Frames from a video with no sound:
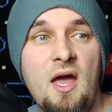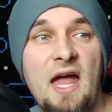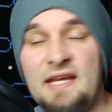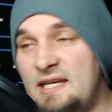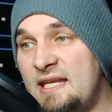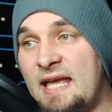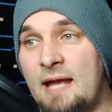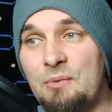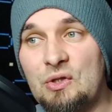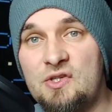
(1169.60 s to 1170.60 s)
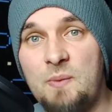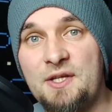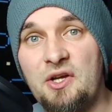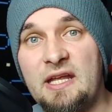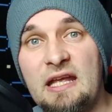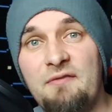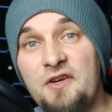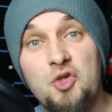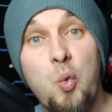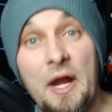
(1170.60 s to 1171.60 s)
an indie game on the Switch I can get
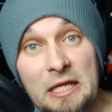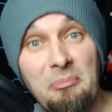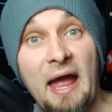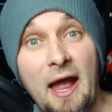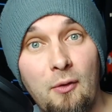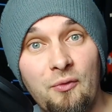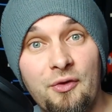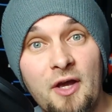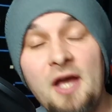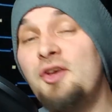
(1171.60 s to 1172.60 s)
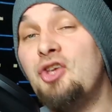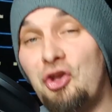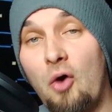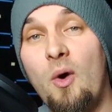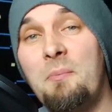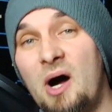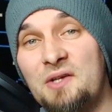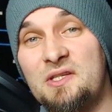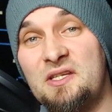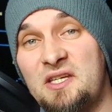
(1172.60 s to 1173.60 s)
for £20. You know what
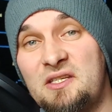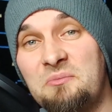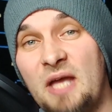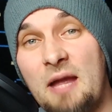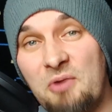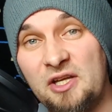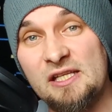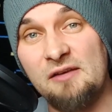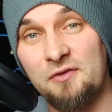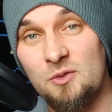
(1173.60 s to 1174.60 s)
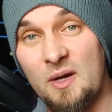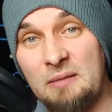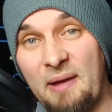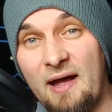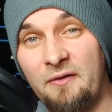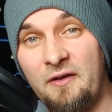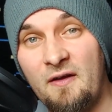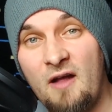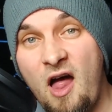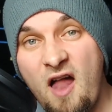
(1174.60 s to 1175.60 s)
Master System game I can get for £20?
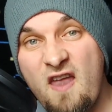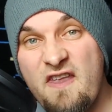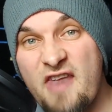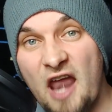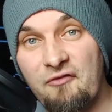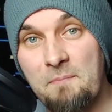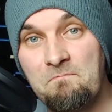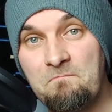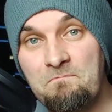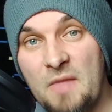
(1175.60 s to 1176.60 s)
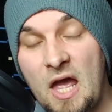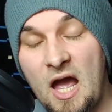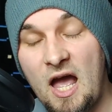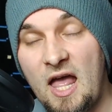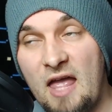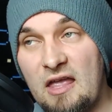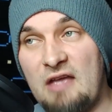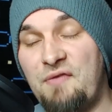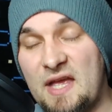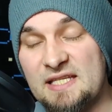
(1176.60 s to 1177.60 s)
None of them.
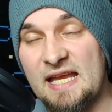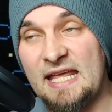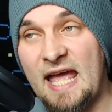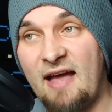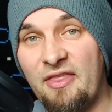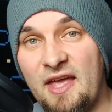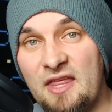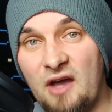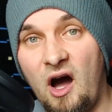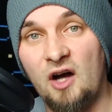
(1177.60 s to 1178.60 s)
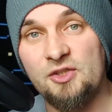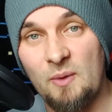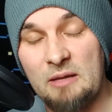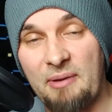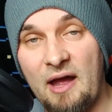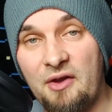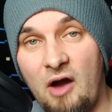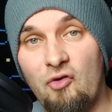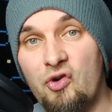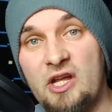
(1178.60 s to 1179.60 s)
If there's any out there that are £20,
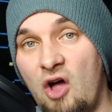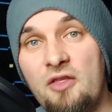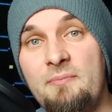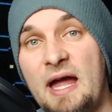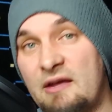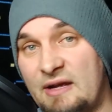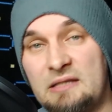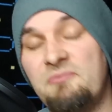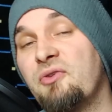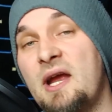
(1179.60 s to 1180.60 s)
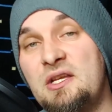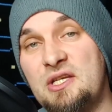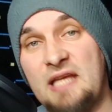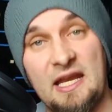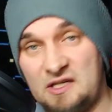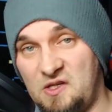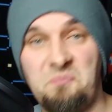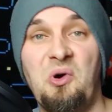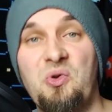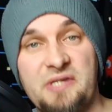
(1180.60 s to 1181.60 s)
I've already got them and I've had them for ages and it's a
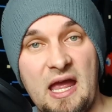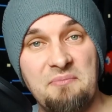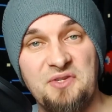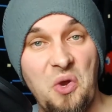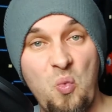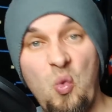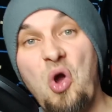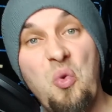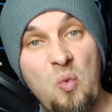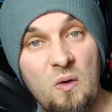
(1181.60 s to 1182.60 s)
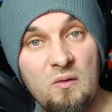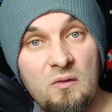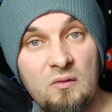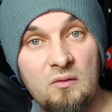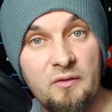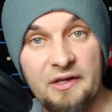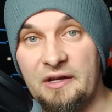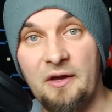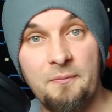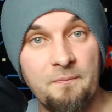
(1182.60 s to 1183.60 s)
sports game, so woo. You
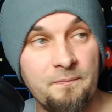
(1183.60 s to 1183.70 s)
know.